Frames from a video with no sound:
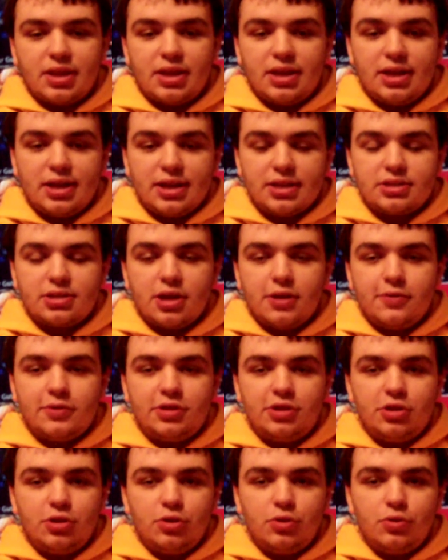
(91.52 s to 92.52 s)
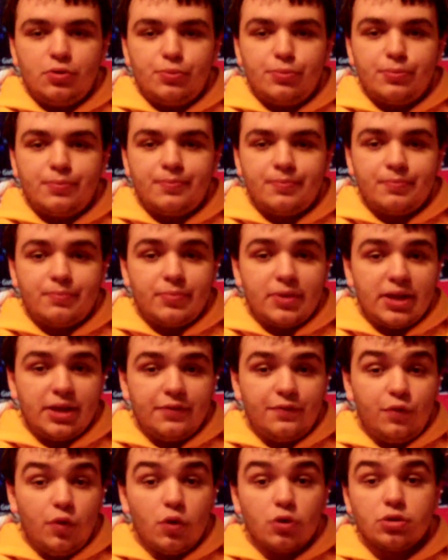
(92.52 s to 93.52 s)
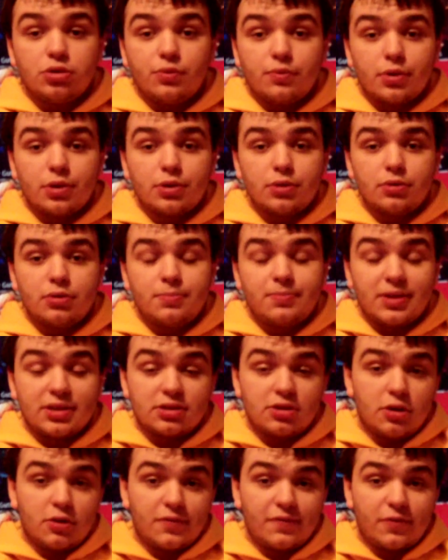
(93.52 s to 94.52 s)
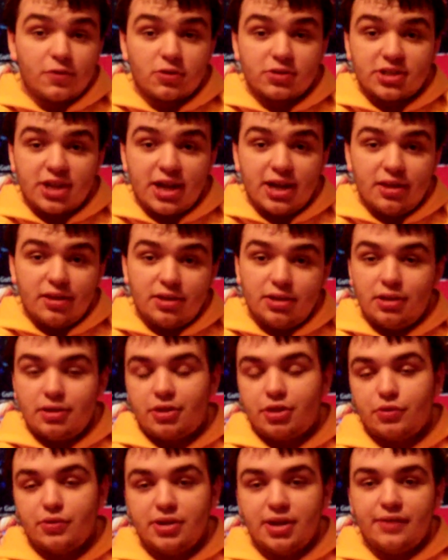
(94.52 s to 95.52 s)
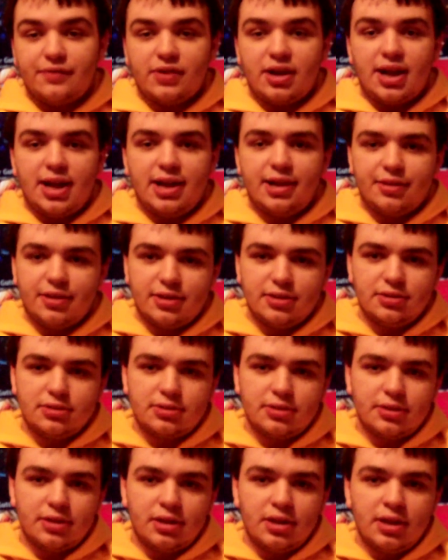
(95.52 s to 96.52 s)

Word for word: it's going to be Forge World, but it's called Forge Island. Three different islands.